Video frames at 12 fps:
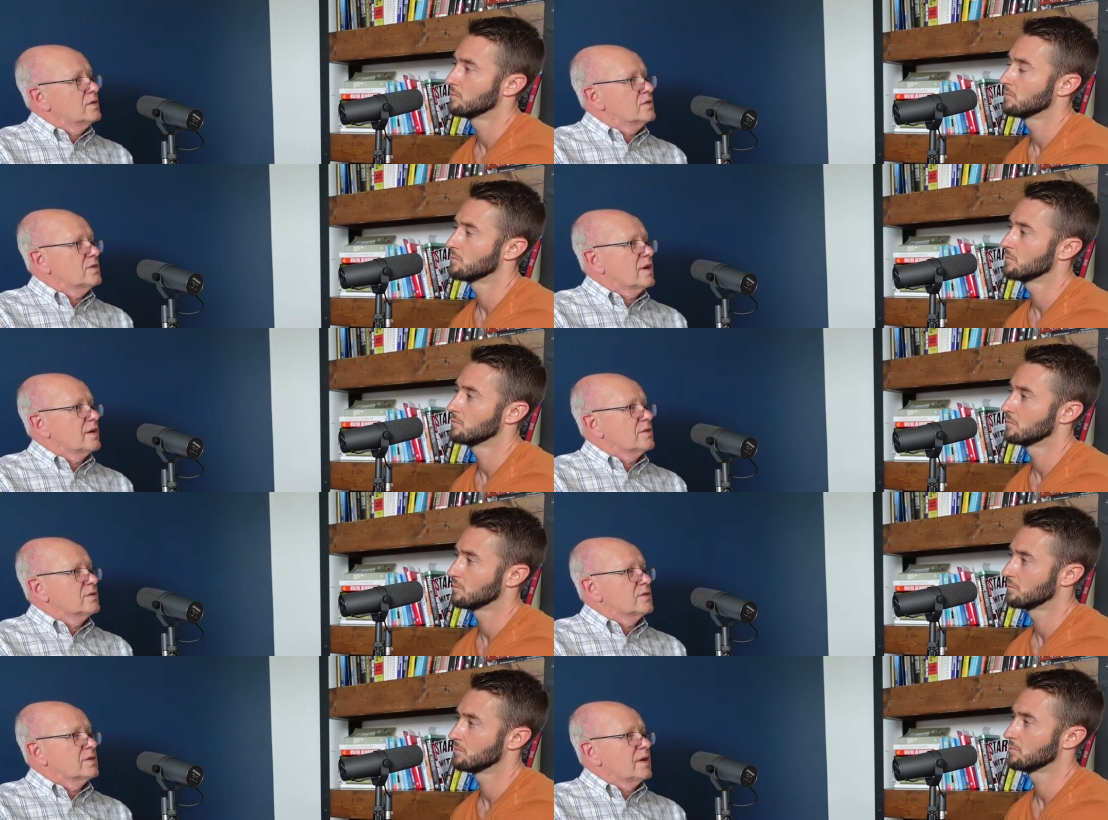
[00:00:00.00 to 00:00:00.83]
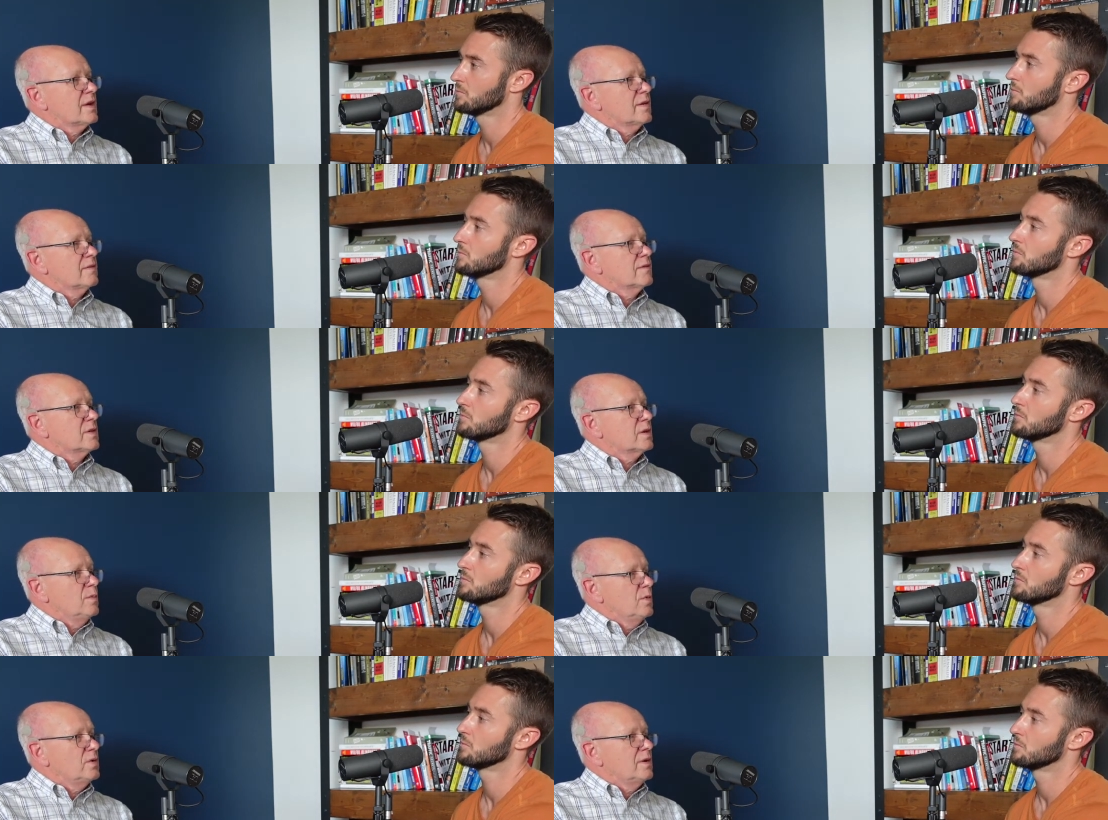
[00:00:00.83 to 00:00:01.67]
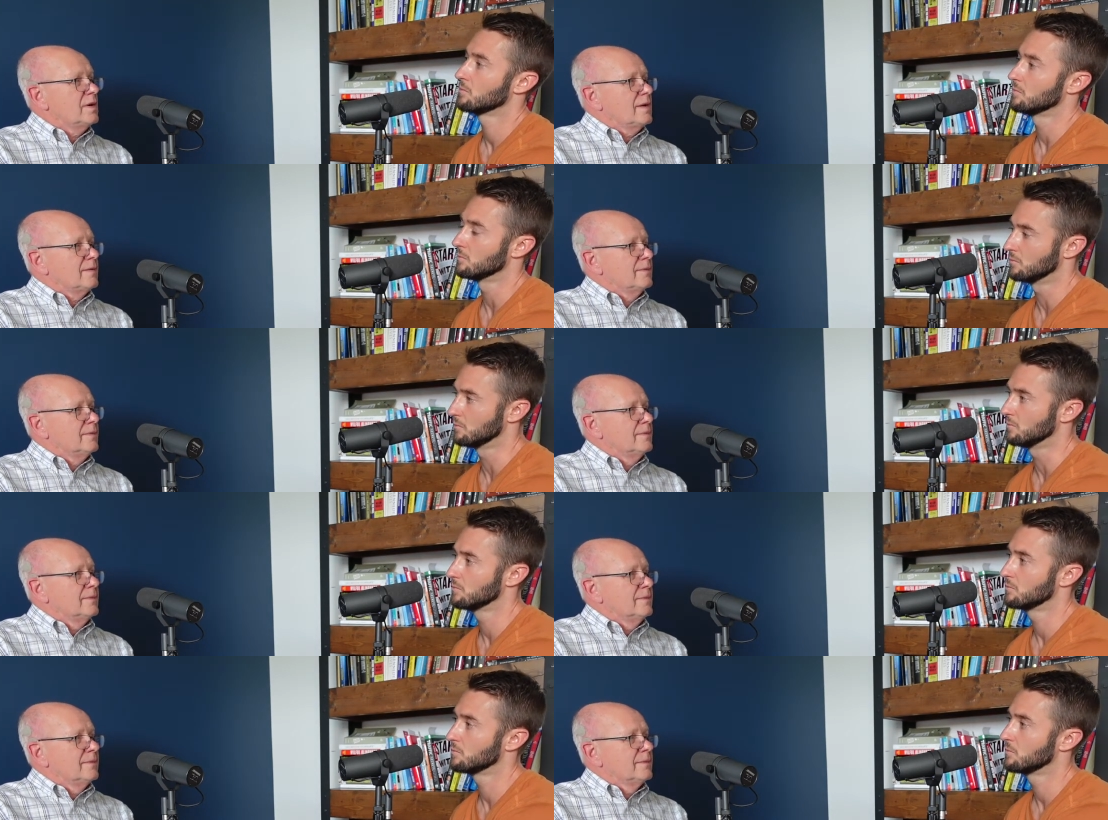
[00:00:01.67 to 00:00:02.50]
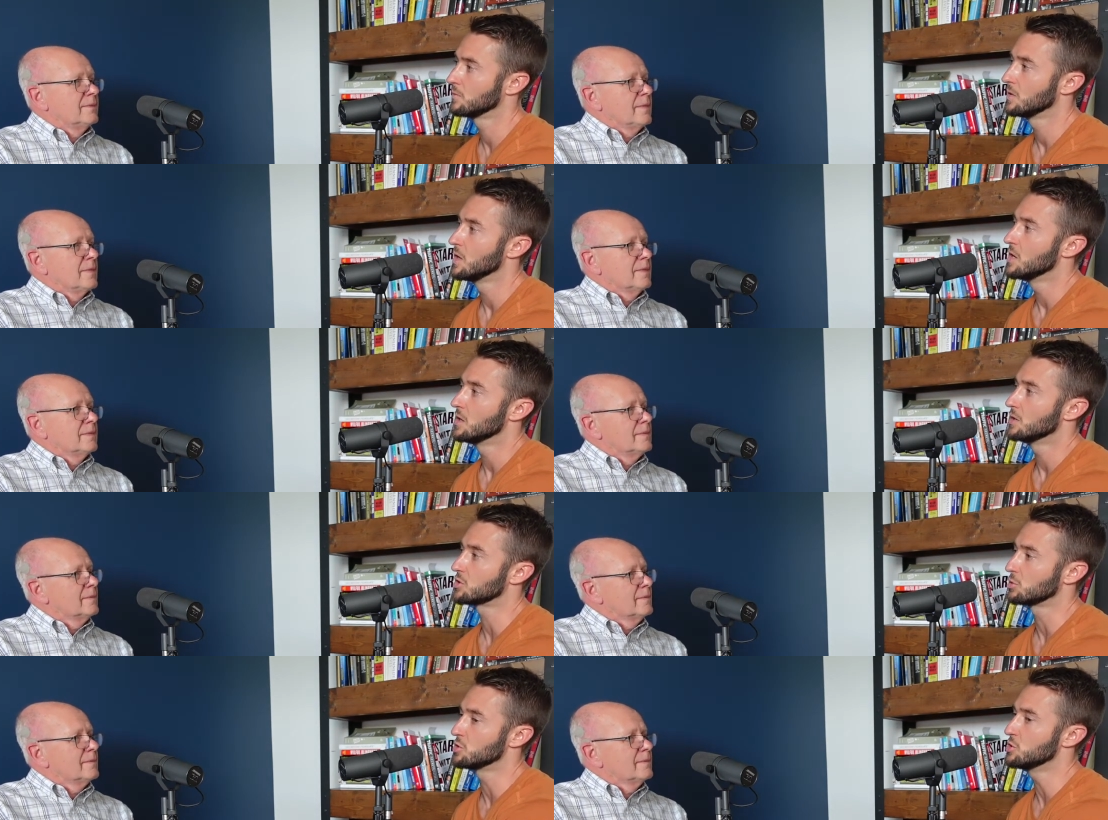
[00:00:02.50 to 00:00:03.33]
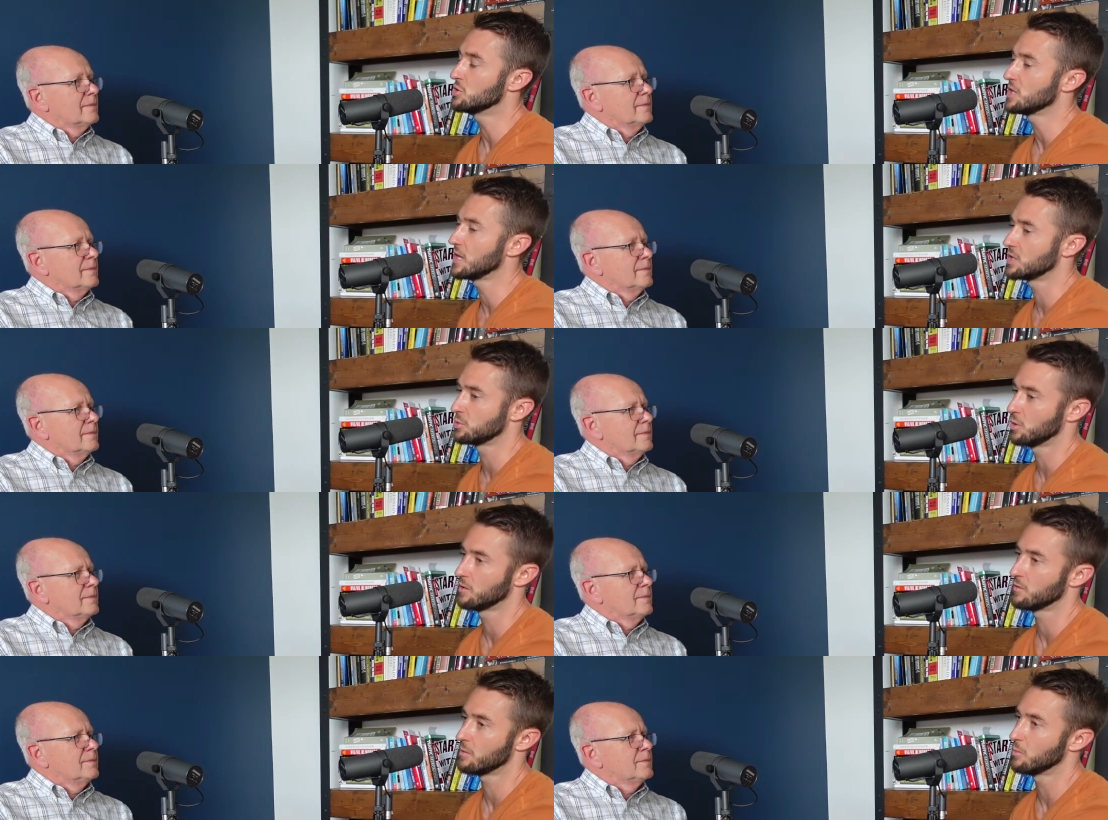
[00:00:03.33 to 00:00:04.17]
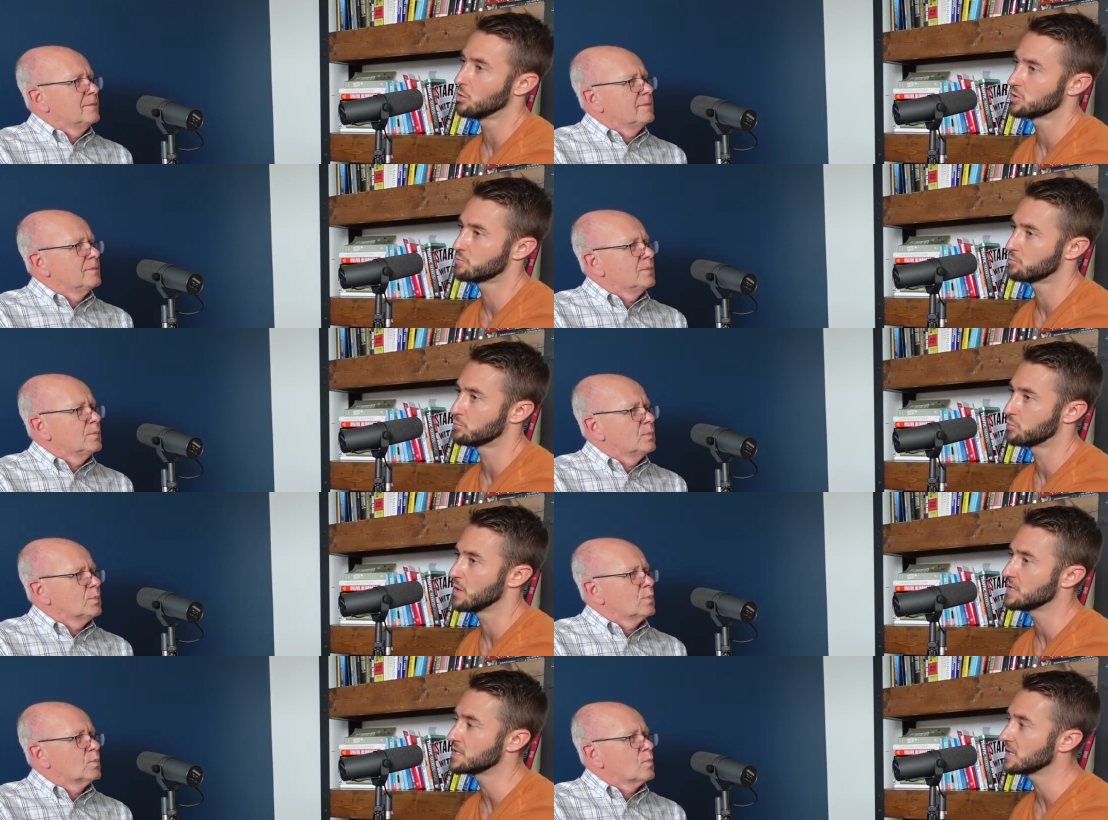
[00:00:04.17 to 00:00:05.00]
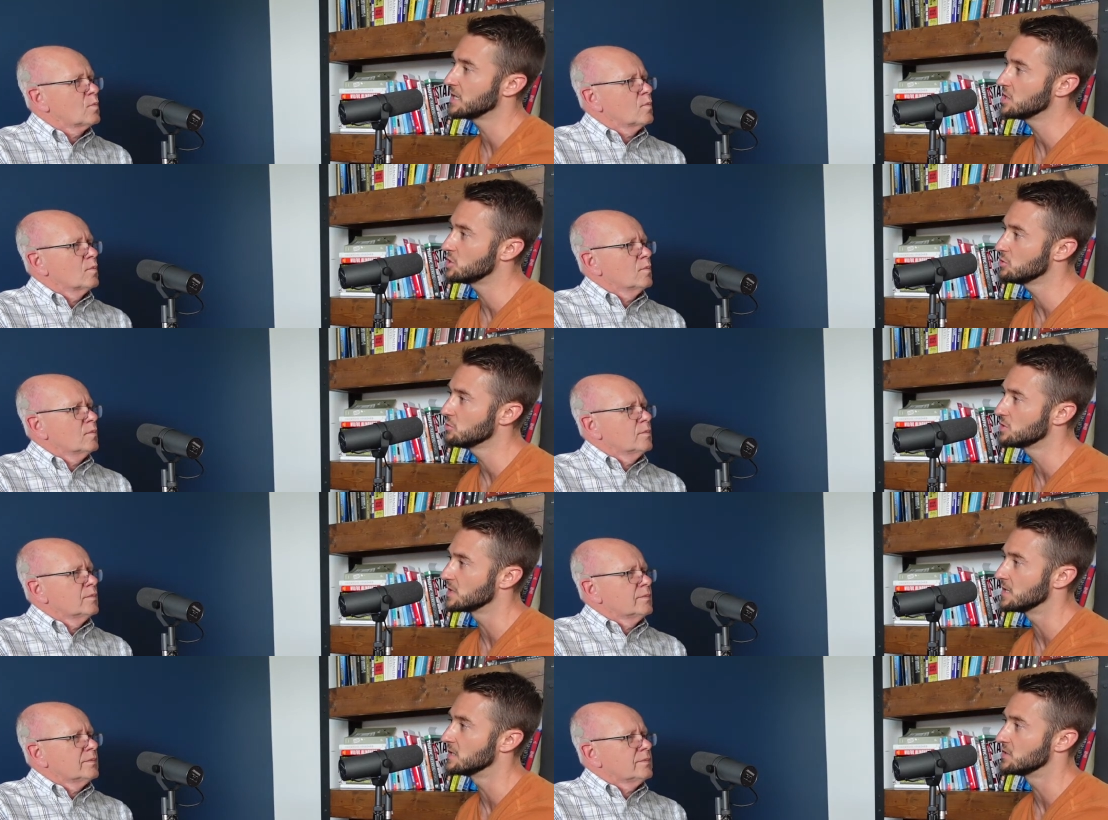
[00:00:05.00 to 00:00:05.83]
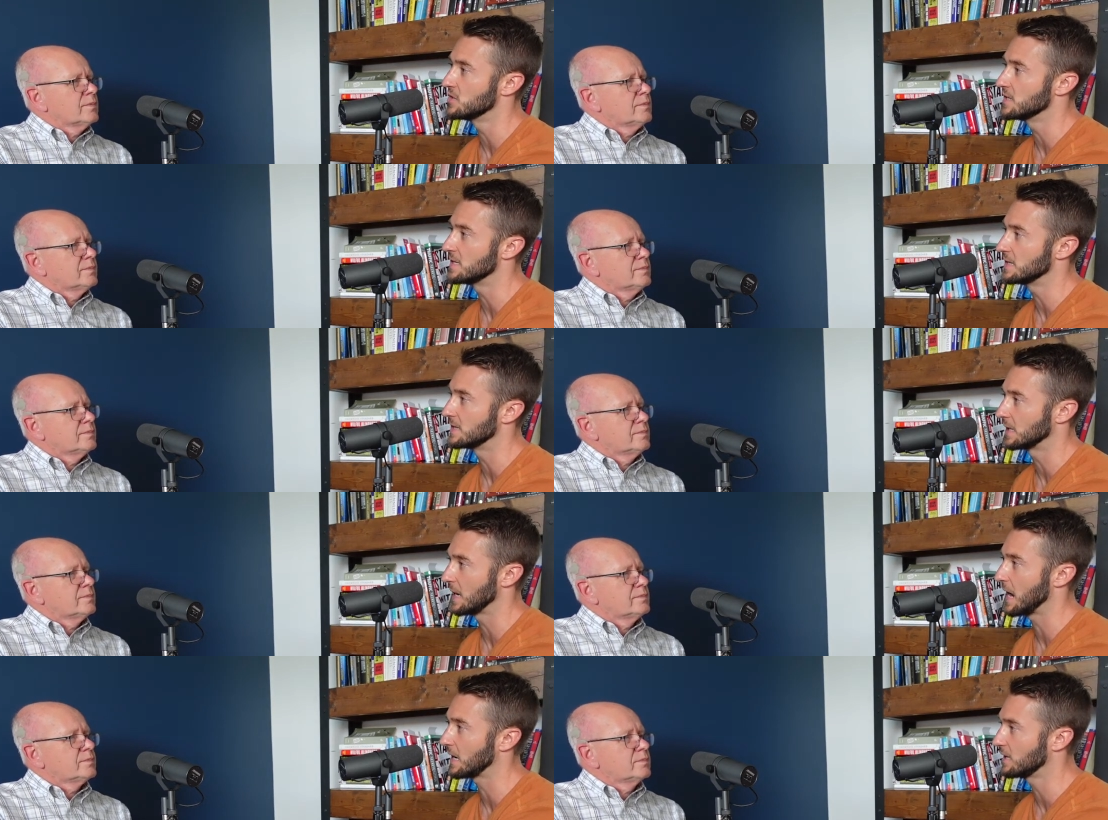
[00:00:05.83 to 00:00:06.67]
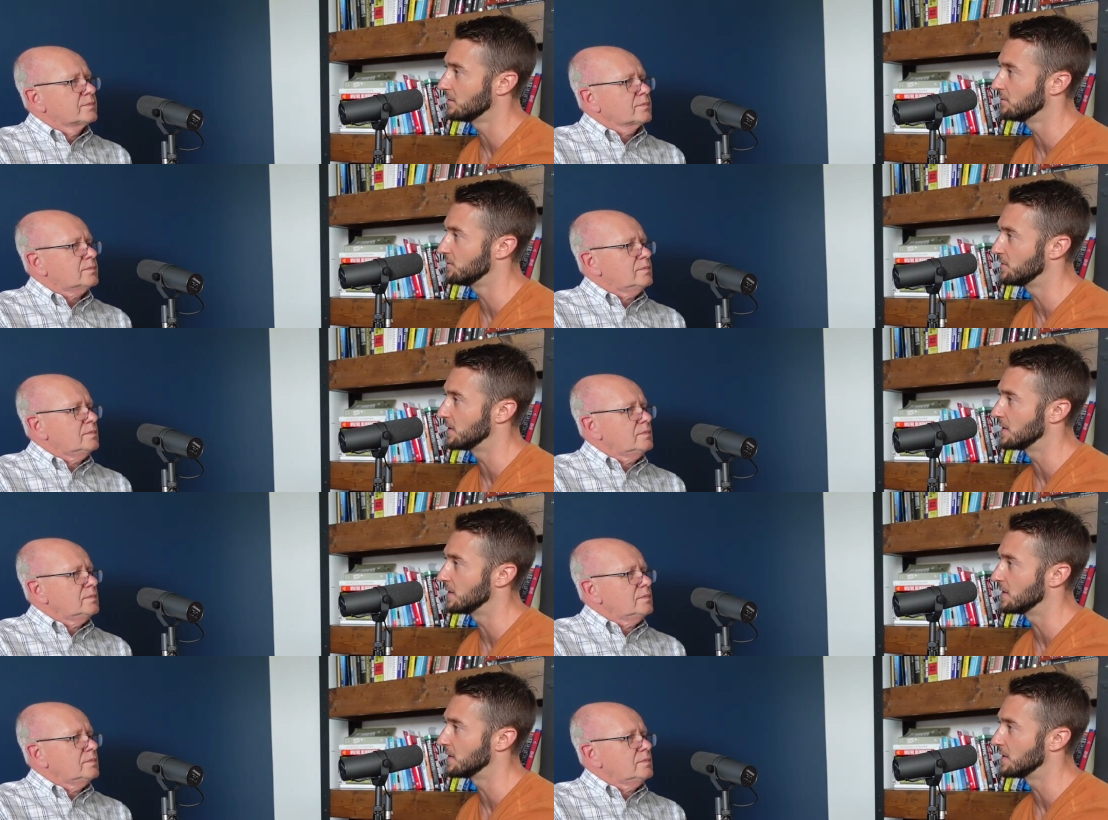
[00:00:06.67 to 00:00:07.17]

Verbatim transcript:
Speaker 1: desires of the community.
Speaker 2: Mm-hmm. So would you say that's one of our most pressing issues, is the, the lack of